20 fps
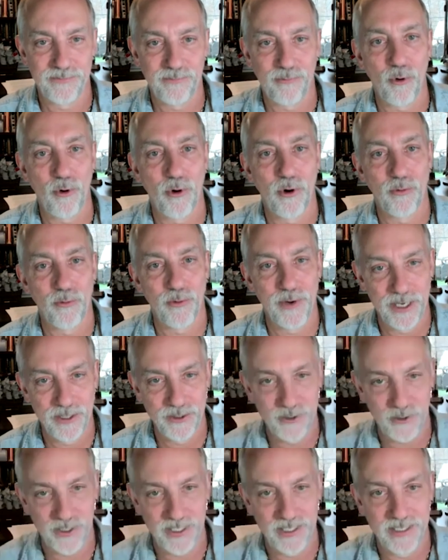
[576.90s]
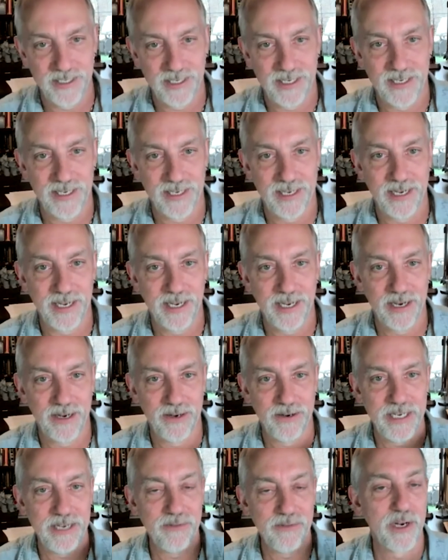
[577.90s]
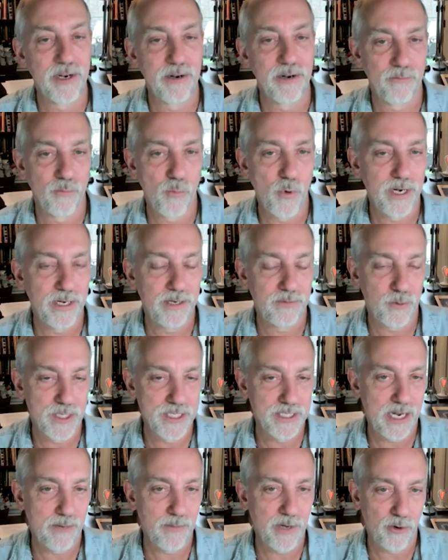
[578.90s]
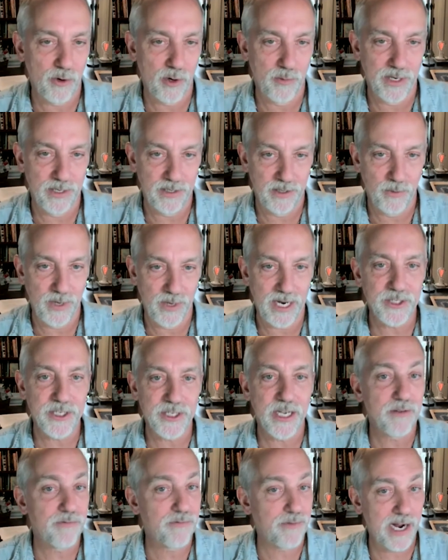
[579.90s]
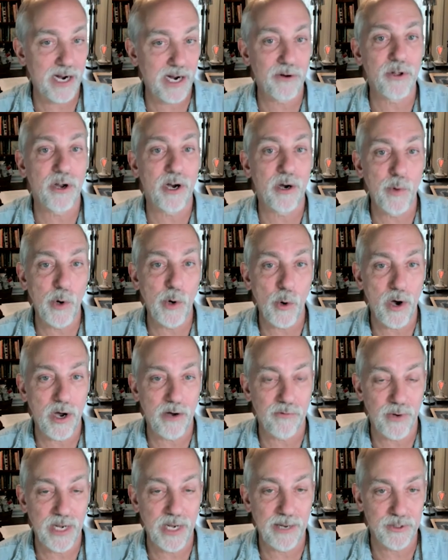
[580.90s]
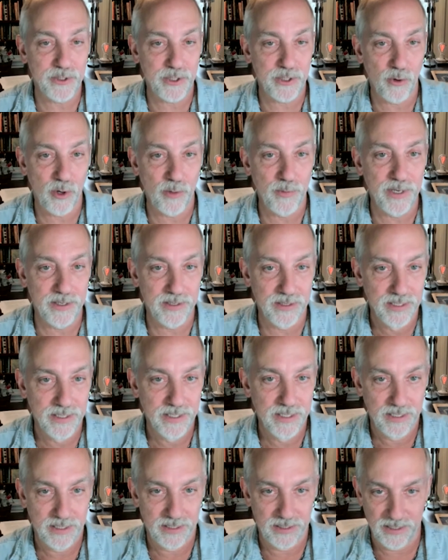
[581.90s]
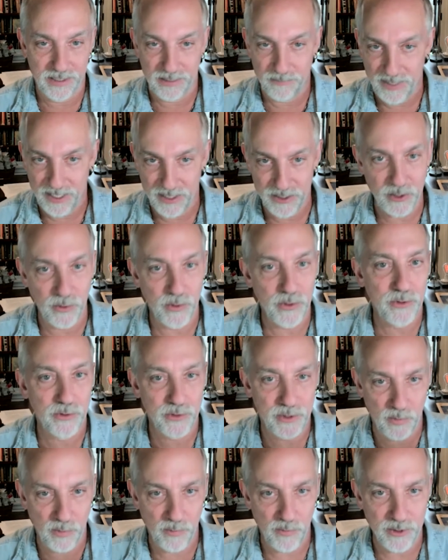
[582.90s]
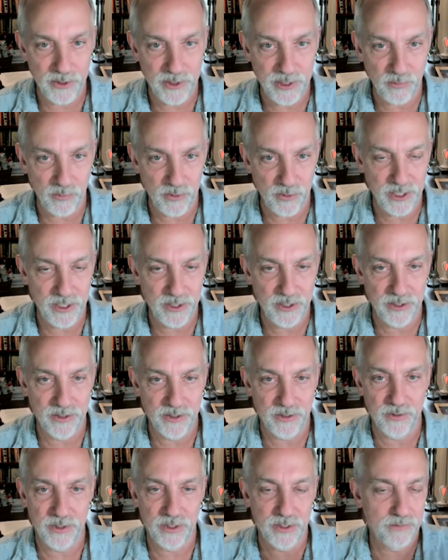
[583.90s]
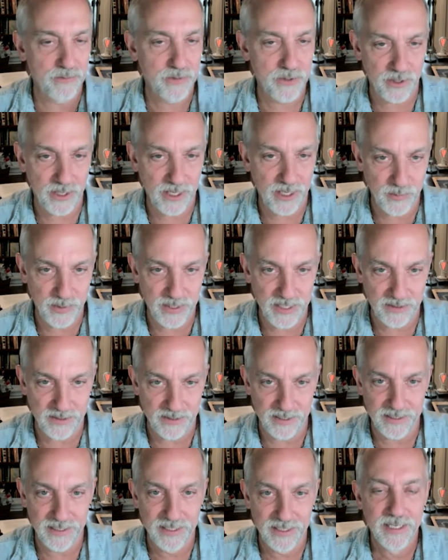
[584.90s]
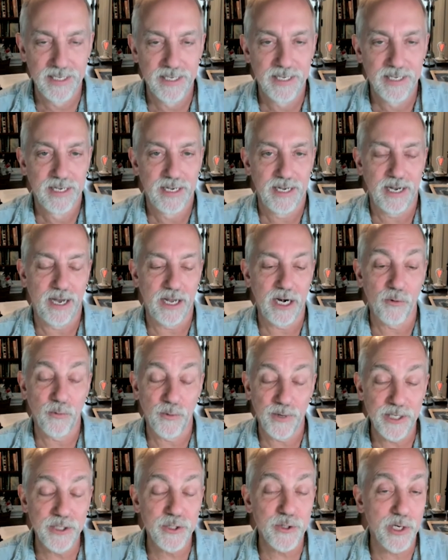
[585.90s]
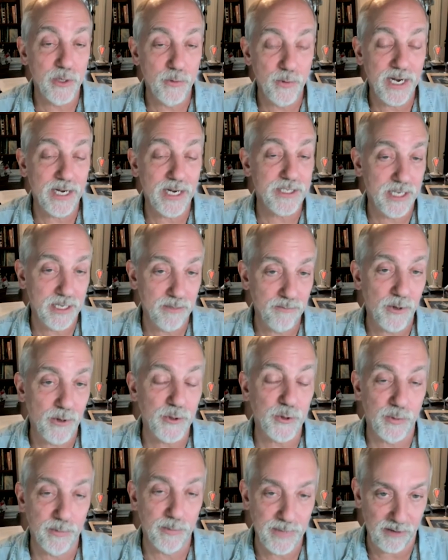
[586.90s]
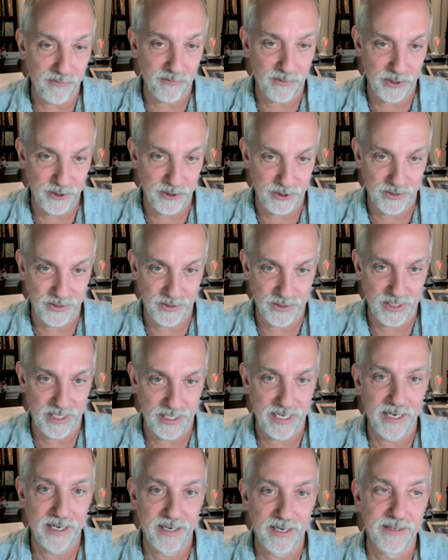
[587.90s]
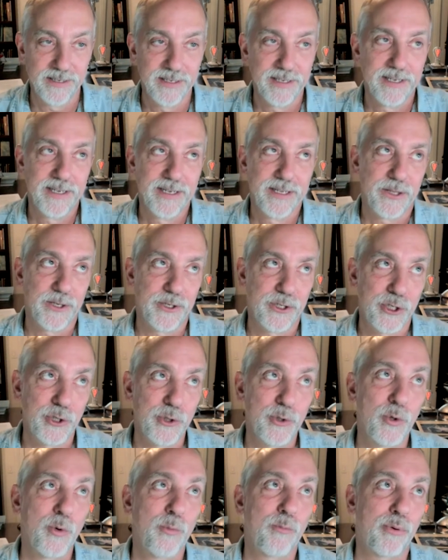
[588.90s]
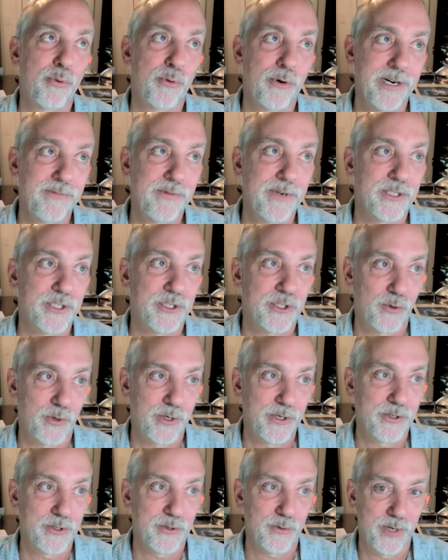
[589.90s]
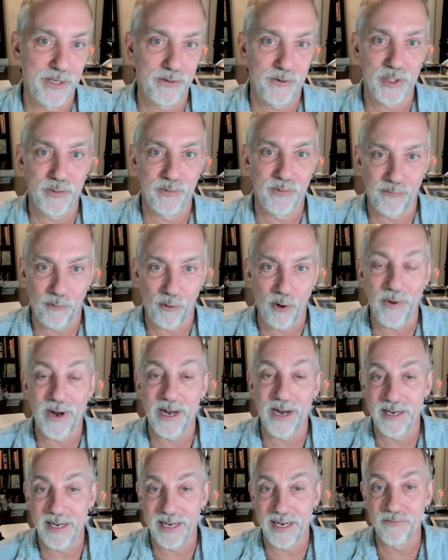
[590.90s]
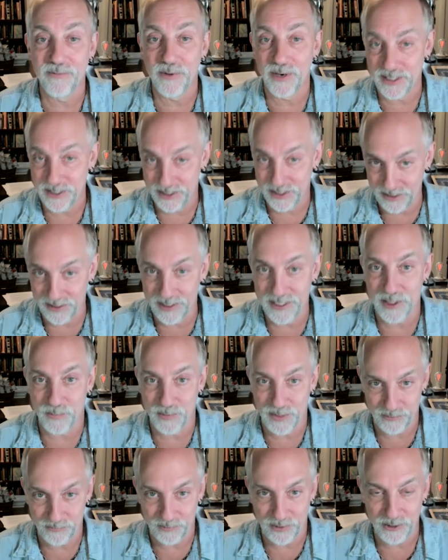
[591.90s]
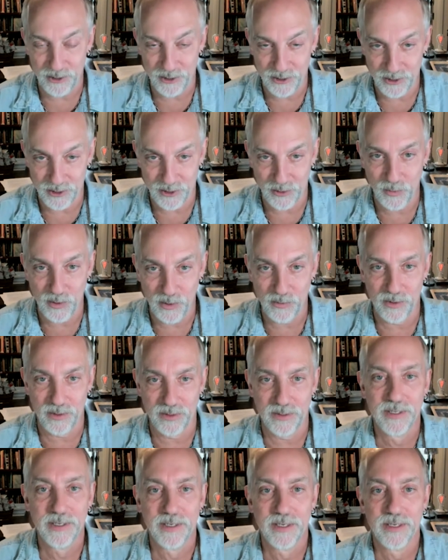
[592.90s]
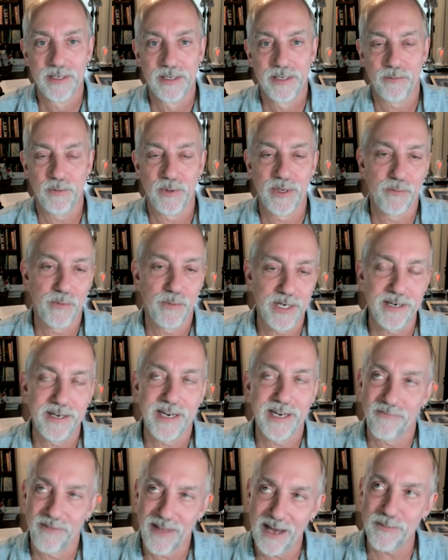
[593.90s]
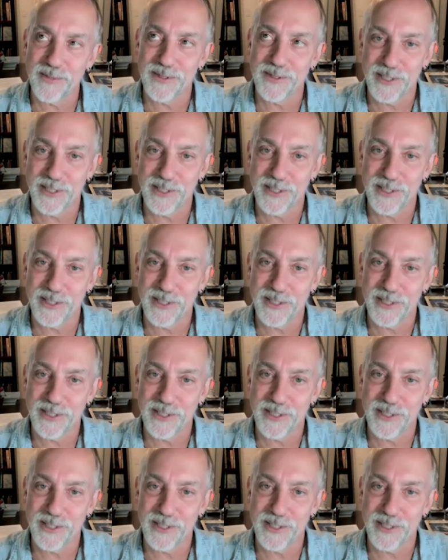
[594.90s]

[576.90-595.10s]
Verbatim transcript: for reentry and even in one, one time on orbit that we actually had a fire alarm go off while I was on orbit that made us go through some emergency procedures, which turned out to be nothing. And on reentry, we actually had multiple malfunctions. And the two previous Soyuz reentries before mine had very serious malfunctions. So we were, we, we didn't have that